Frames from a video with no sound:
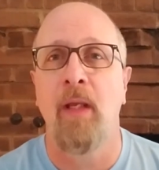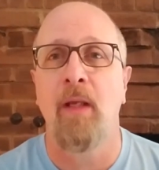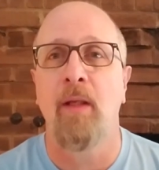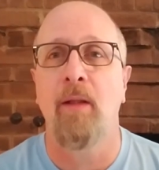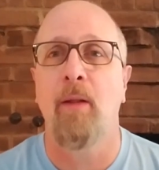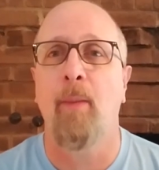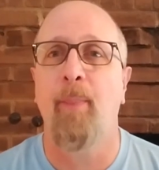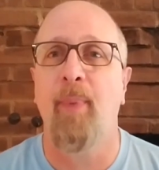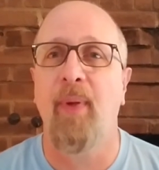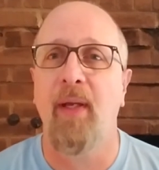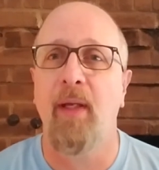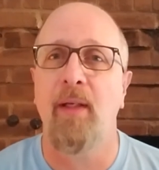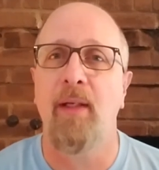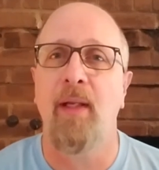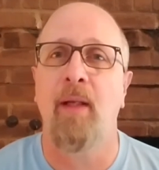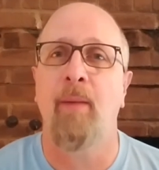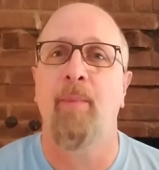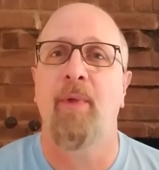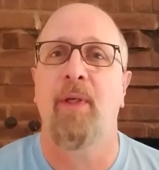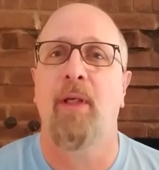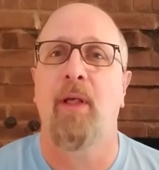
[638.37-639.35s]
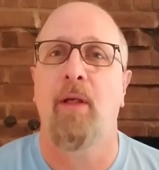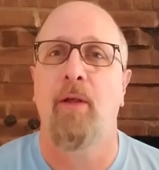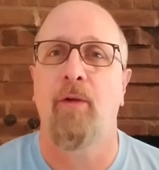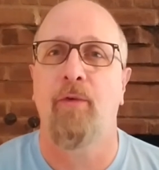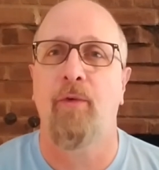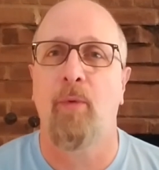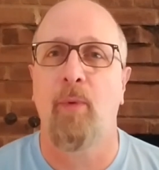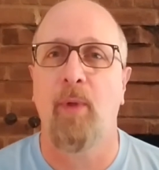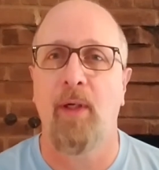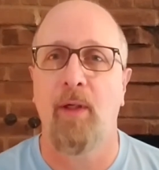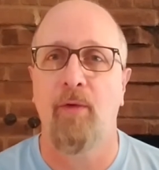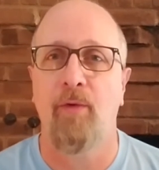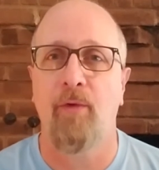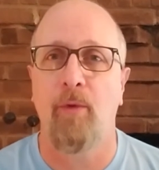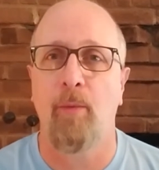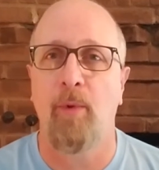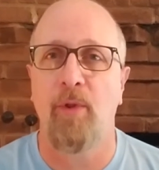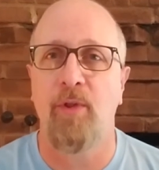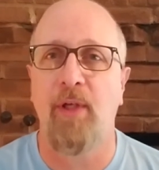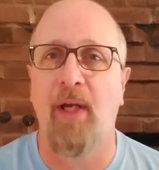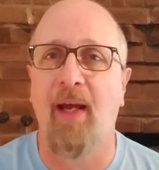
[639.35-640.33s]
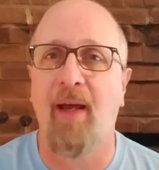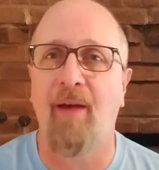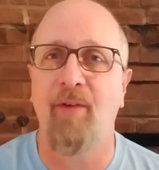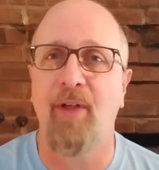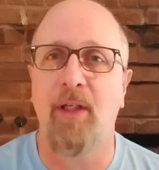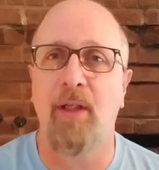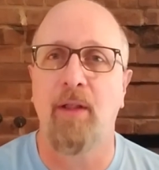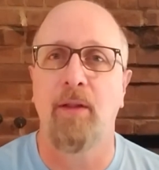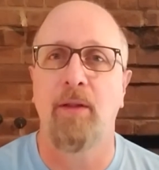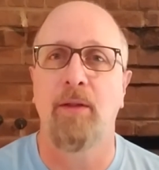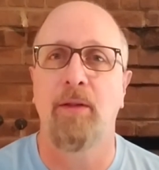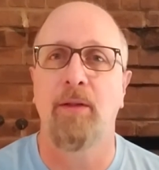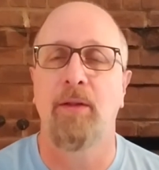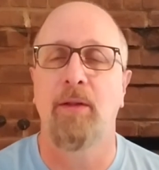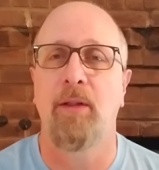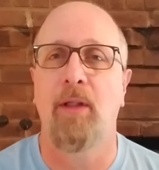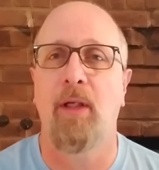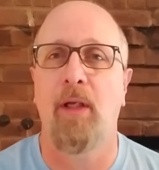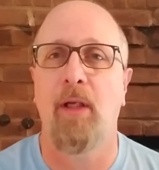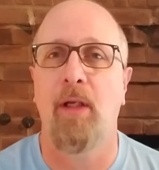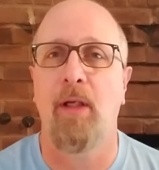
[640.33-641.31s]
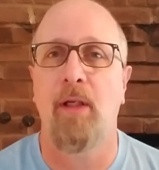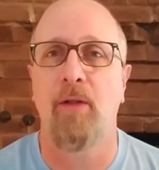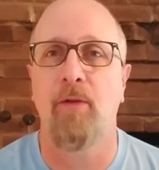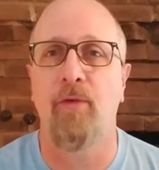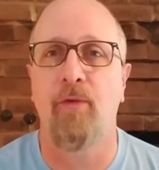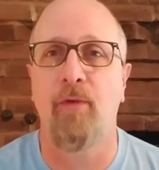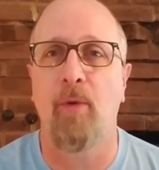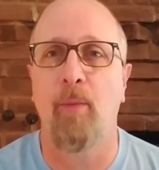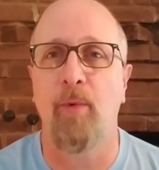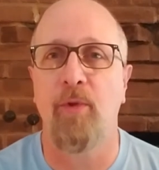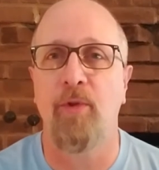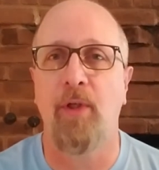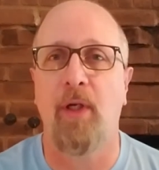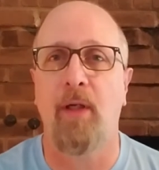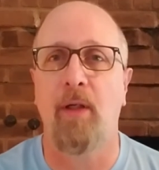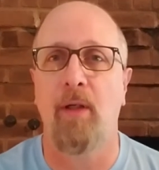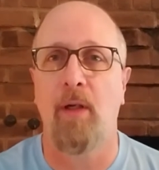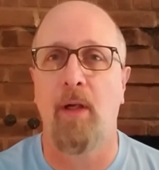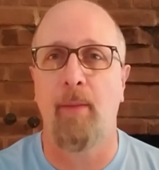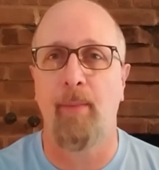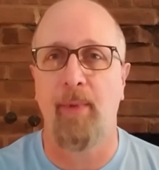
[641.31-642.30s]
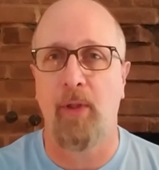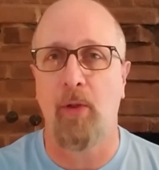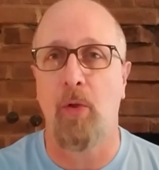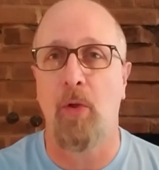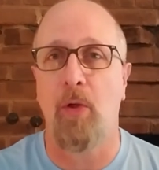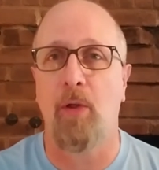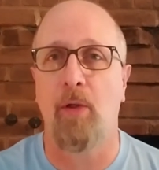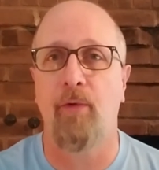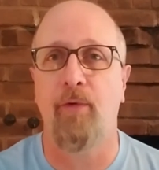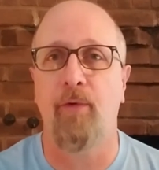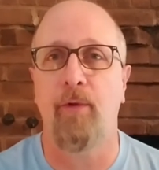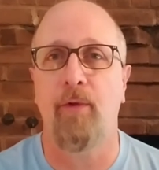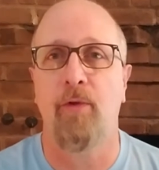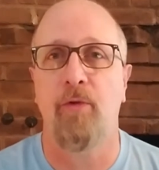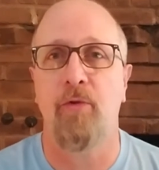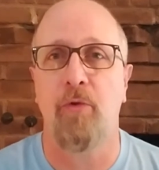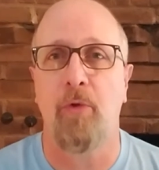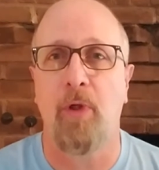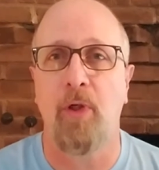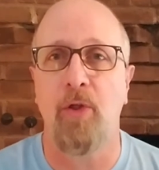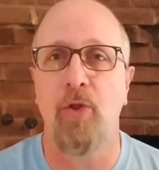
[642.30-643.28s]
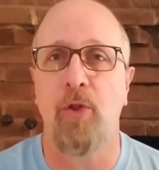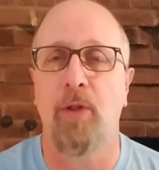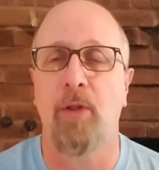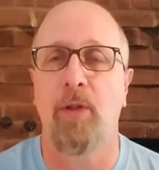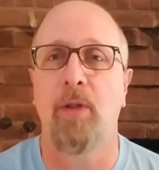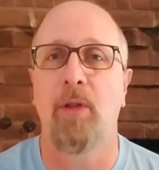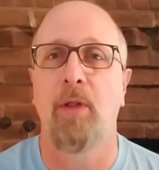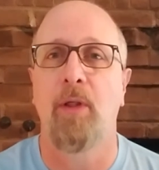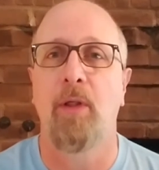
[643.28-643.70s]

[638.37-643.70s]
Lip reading: The pandemic has created so much havoc and so much economic loss and destruction